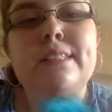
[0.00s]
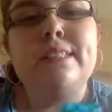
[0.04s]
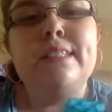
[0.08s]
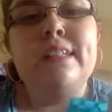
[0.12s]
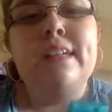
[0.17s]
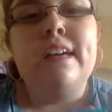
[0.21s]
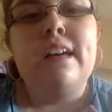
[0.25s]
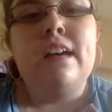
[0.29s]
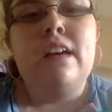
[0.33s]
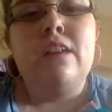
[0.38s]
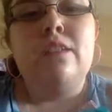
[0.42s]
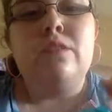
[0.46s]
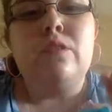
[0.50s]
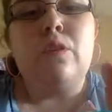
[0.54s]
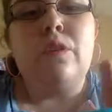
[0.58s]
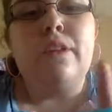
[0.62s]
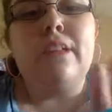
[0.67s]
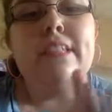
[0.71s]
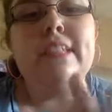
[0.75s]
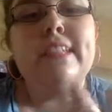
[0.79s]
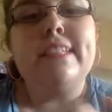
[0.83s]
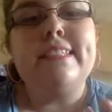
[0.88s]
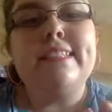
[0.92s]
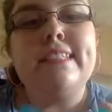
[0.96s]
The only thing
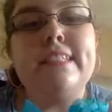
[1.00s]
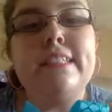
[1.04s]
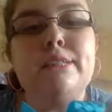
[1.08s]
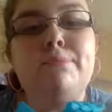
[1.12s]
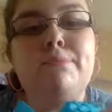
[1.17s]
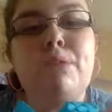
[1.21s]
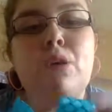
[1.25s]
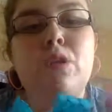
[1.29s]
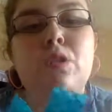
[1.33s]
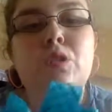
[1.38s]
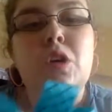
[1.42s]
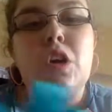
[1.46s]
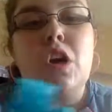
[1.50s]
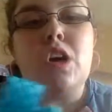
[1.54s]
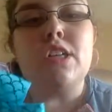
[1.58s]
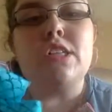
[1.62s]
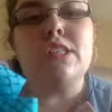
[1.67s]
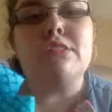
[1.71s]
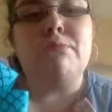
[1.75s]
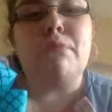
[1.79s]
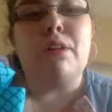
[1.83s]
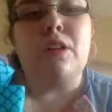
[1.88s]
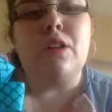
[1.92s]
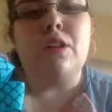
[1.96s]
these bows are smaller than
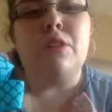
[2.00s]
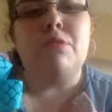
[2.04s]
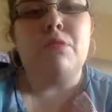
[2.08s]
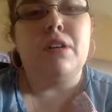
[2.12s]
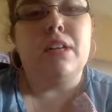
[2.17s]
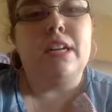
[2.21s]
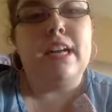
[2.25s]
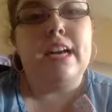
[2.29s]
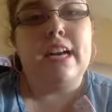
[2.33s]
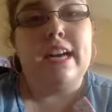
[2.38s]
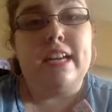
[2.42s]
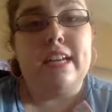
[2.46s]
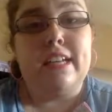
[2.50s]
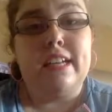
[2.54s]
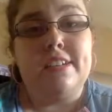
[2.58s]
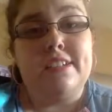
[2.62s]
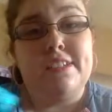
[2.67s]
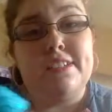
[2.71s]
what I assumed.